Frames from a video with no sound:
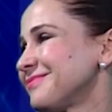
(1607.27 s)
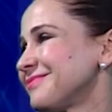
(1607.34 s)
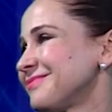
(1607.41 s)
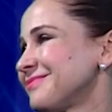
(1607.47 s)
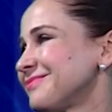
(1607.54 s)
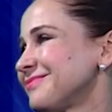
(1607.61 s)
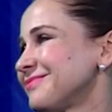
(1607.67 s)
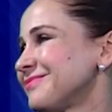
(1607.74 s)

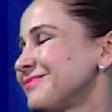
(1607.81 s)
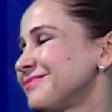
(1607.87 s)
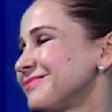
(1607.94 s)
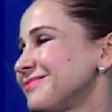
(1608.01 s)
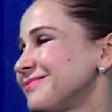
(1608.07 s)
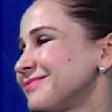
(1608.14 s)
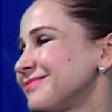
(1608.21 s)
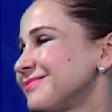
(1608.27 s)

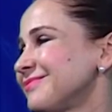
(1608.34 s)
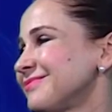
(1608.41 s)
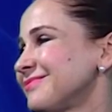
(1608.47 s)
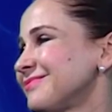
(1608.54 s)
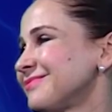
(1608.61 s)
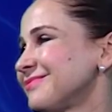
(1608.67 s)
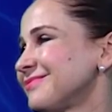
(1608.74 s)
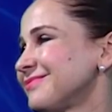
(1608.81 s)

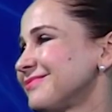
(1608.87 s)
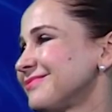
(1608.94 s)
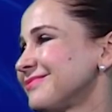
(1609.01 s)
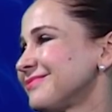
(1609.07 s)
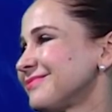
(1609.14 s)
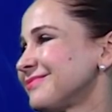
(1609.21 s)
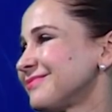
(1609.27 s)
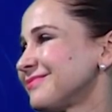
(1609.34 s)
(not speaking)